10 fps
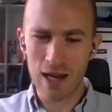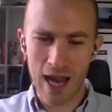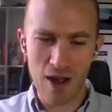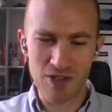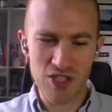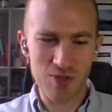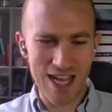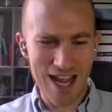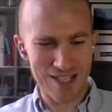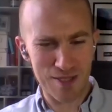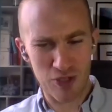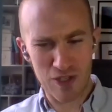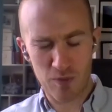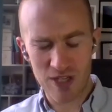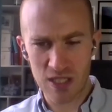Like, how did you get to the point
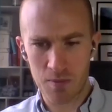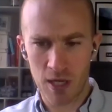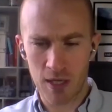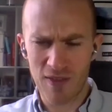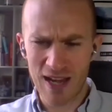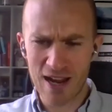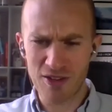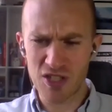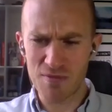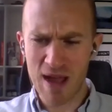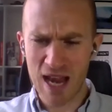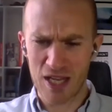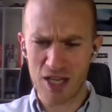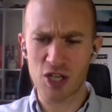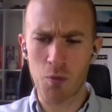of pressing the button? And then how did you
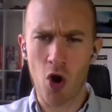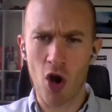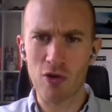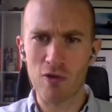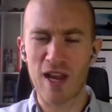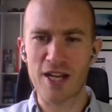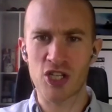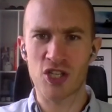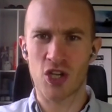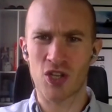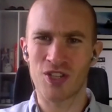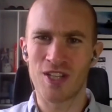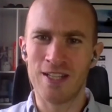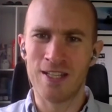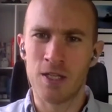manage? And what are your reflections on
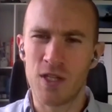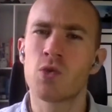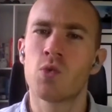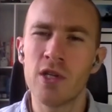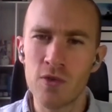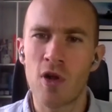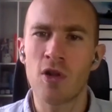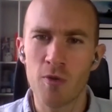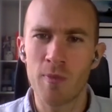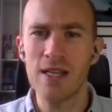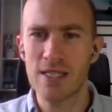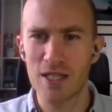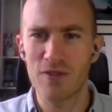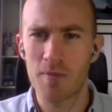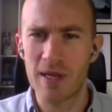this real
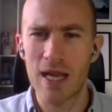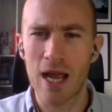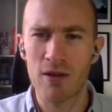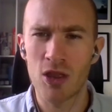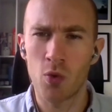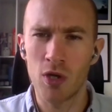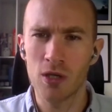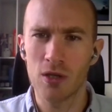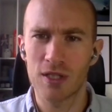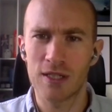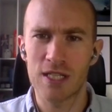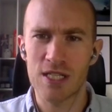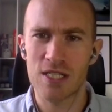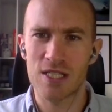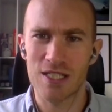vulnerability of it being out in the world and
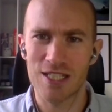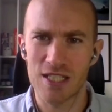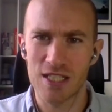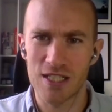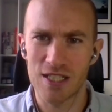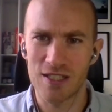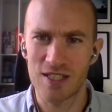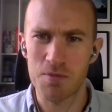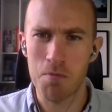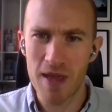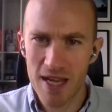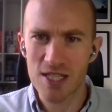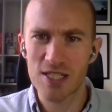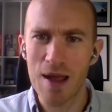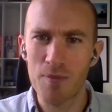this big
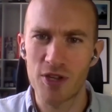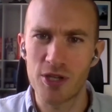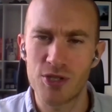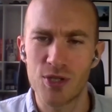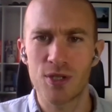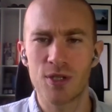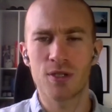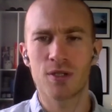step that you took?